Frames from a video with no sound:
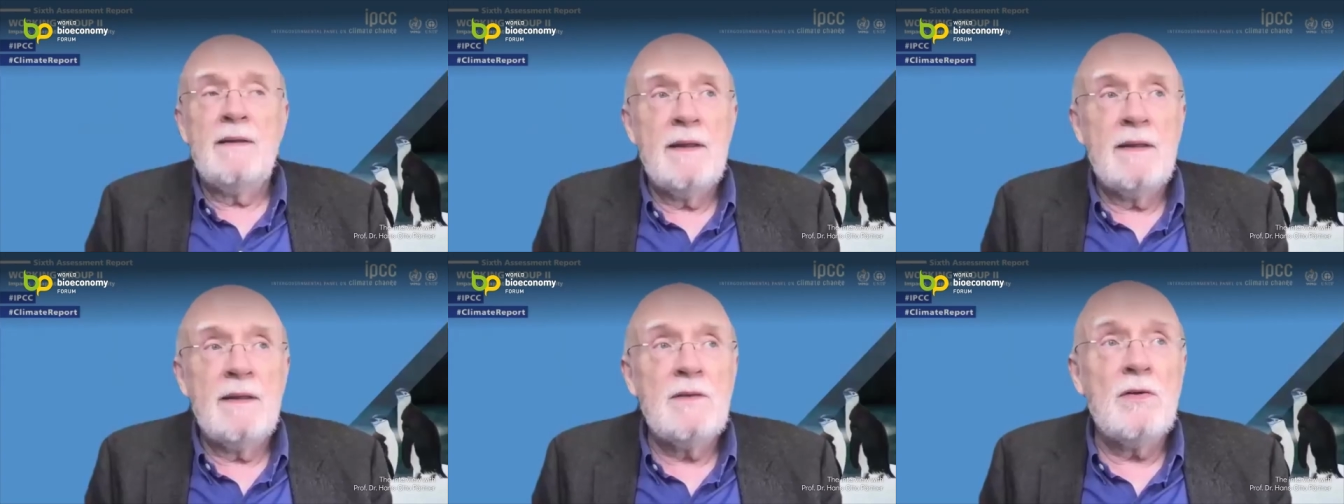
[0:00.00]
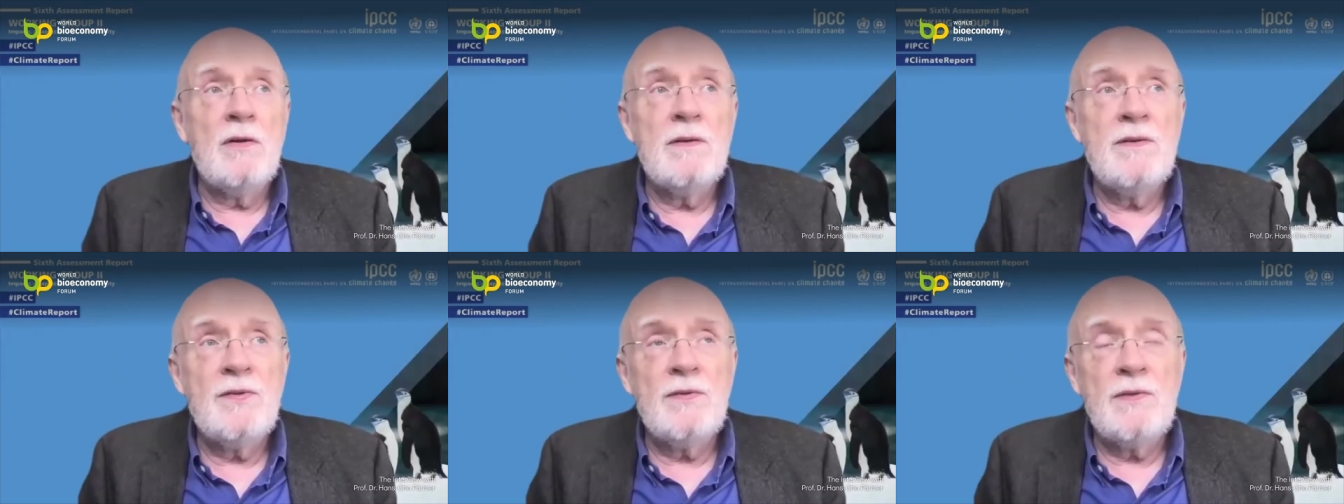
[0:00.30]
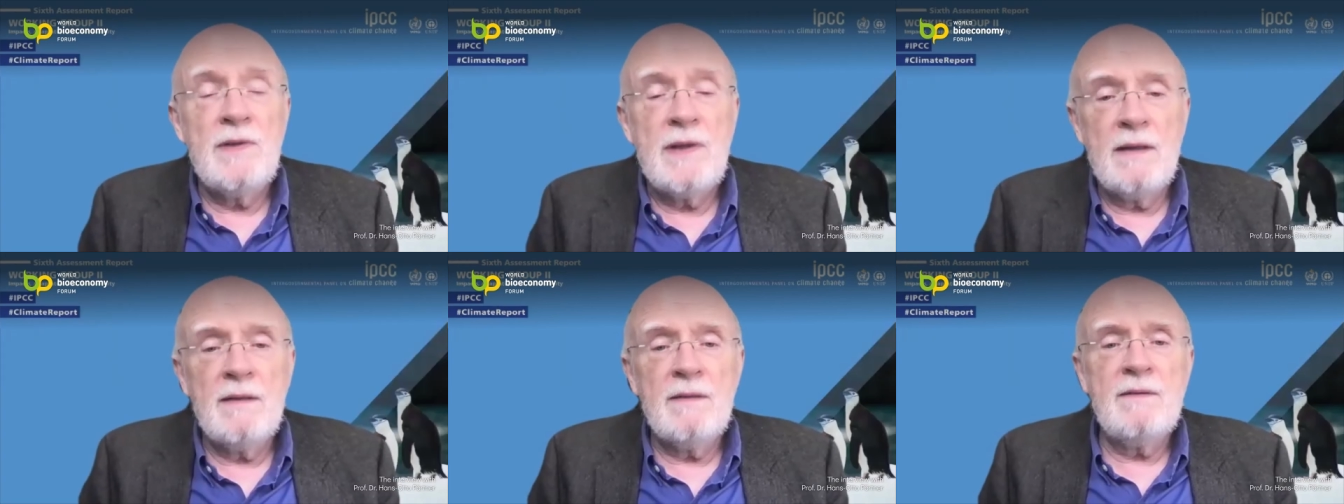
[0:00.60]
it also
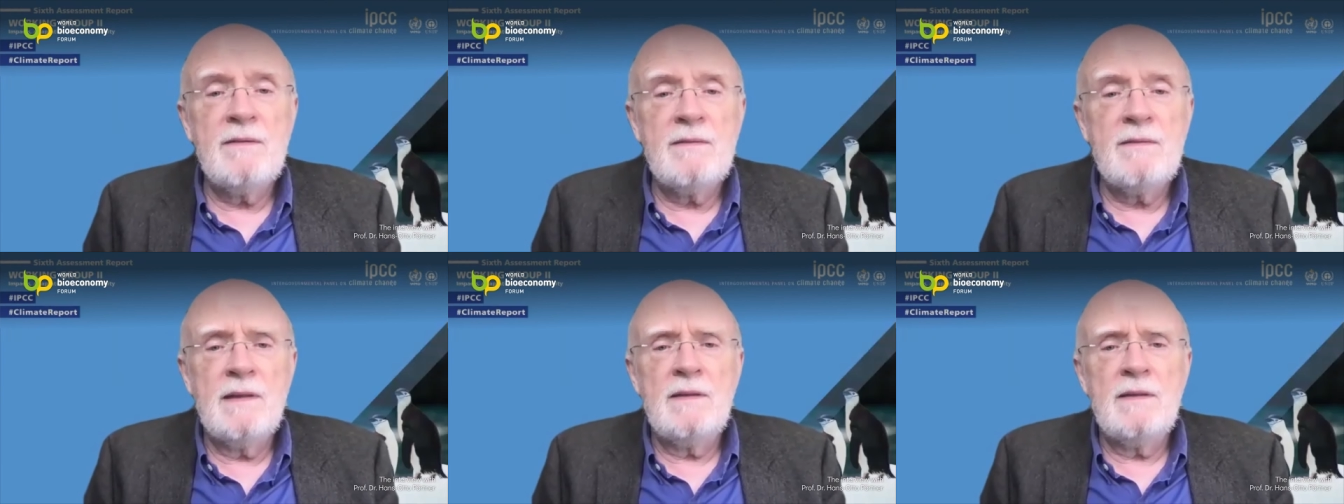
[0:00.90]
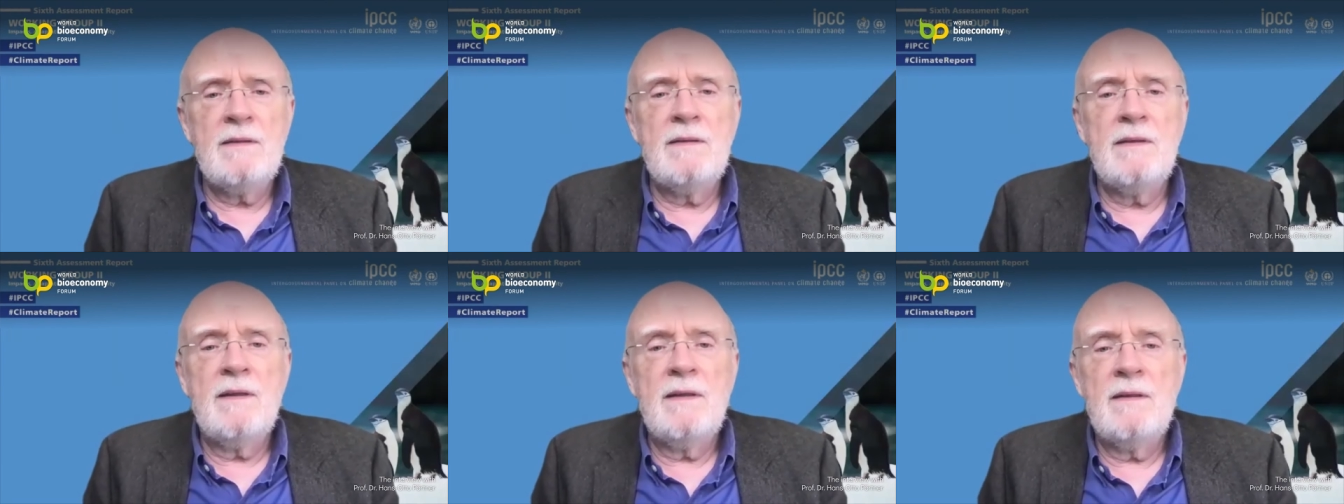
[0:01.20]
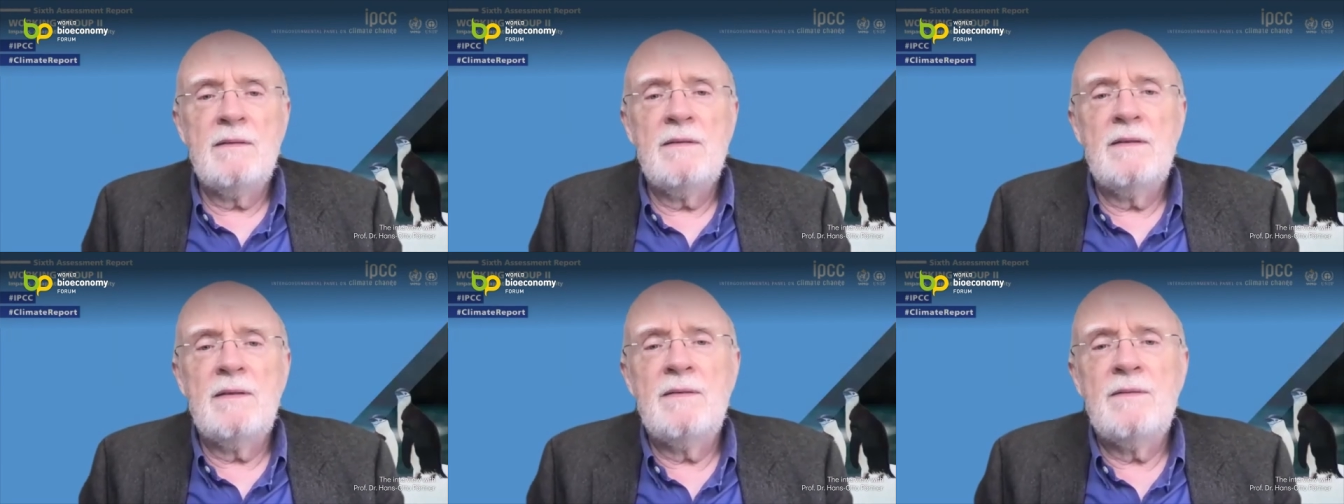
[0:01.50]
tells that
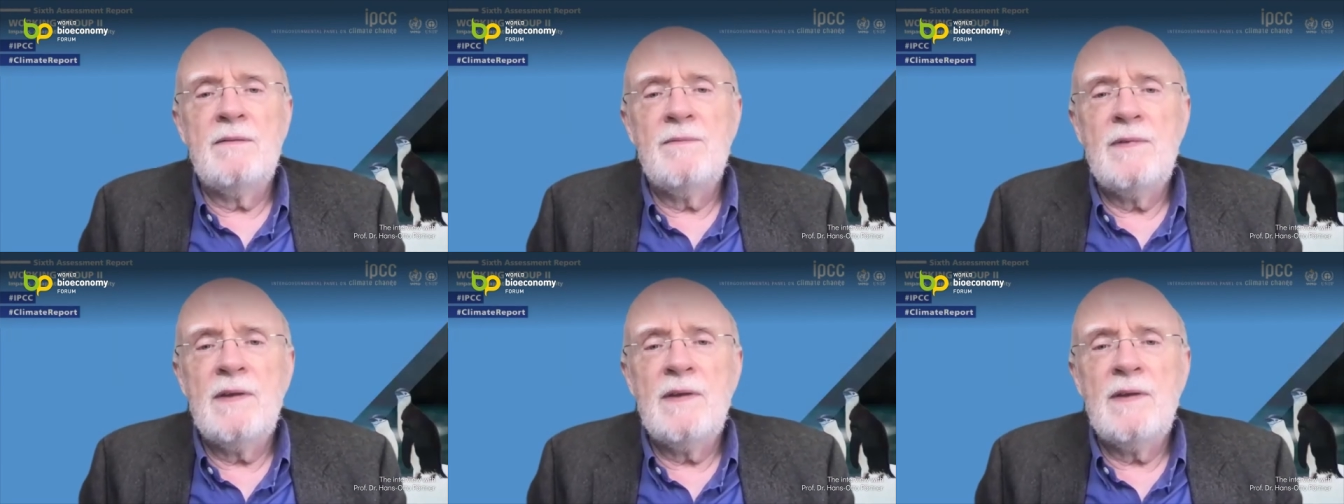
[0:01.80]
uh, um,